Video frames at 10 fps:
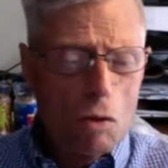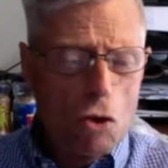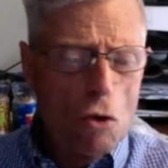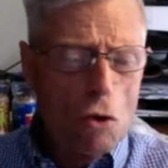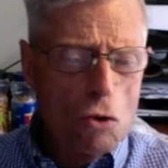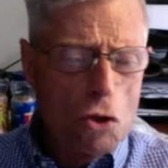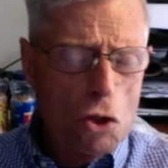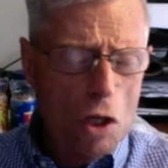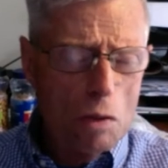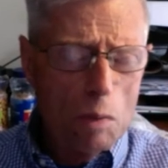juror's
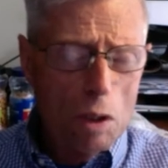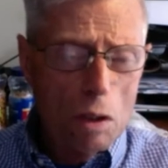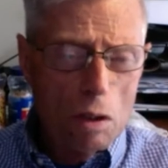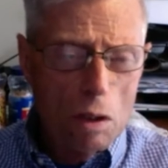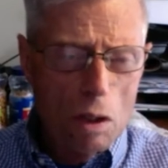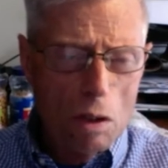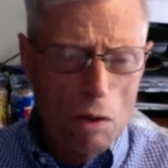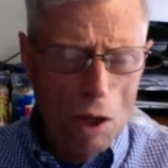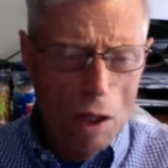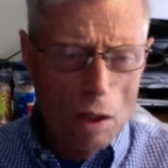statement
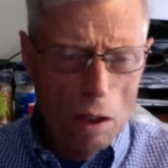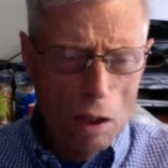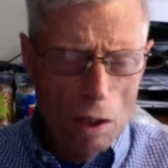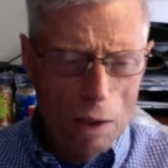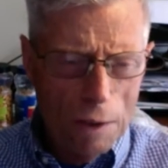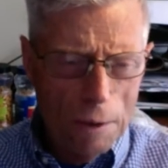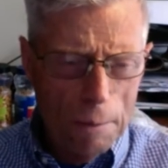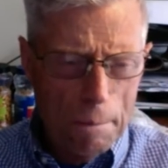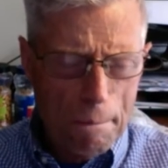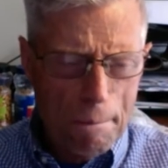that
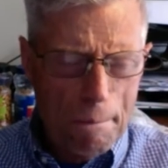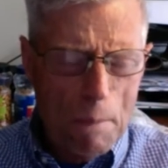going